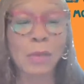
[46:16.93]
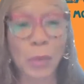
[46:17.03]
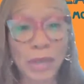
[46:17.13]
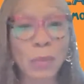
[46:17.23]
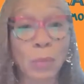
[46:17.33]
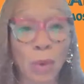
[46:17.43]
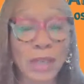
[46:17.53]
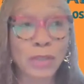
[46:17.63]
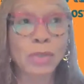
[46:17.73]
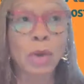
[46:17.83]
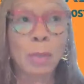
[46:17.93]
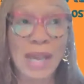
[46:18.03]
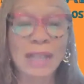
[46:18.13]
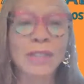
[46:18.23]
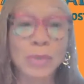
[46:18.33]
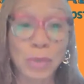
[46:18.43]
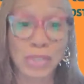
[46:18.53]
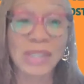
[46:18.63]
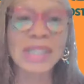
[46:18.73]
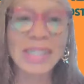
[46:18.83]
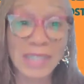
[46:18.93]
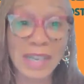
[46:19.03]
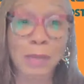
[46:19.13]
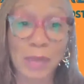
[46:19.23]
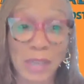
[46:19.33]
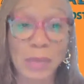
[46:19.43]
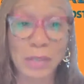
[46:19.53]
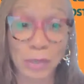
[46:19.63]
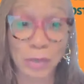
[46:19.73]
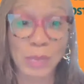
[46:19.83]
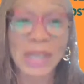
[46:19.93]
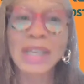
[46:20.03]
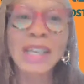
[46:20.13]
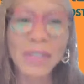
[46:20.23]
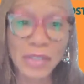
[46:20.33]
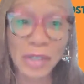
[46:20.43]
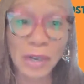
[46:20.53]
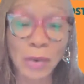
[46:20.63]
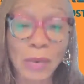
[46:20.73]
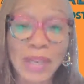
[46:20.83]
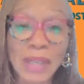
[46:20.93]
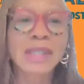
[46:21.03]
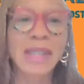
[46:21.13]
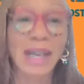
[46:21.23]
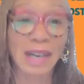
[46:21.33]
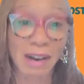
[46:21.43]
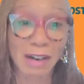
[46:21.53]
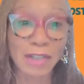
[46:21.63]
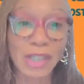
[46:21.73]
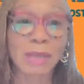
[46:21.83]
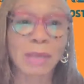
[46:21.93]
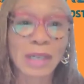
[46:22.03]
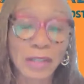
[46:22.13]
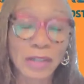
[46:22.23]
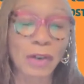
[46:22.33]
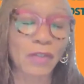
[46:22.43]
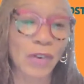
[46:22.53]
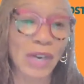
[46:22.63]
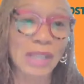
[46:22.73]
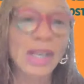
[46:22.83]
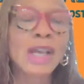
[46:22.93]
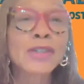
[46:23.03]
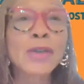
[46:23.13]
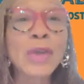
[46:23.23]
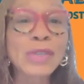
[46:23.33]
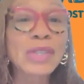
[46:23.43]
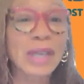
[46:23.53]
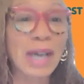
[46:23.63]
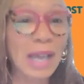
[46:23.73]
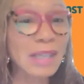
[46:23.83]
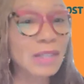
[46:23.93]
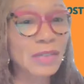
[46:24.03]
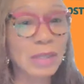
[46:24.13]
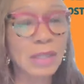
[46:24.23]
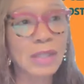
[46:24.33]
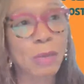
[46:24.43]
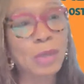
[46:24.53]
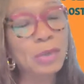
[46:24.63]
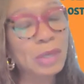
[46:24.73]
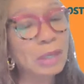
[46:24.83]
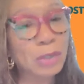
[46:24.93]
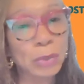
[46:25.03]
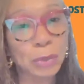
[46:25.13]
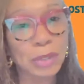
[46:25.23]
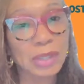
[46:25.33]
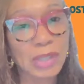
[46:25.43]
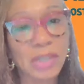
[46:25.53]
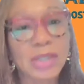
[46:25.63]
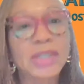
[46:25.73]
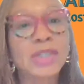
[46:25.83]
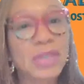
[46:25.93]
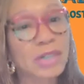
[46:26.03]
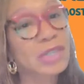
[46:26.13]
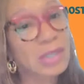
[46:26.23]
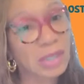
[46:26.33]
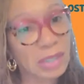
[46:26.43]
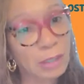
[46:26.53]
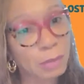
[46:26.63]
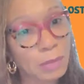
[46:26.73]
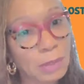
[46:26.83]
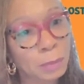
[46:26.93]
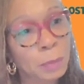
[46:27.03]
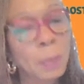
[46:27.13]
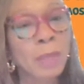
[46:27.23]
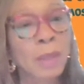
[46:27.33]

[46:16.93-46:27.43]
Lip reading: We want to go back to your 60-day payment terms, even though it's not a hardship, for us. So those are the kinds of things that when you get into an organization, into their systems,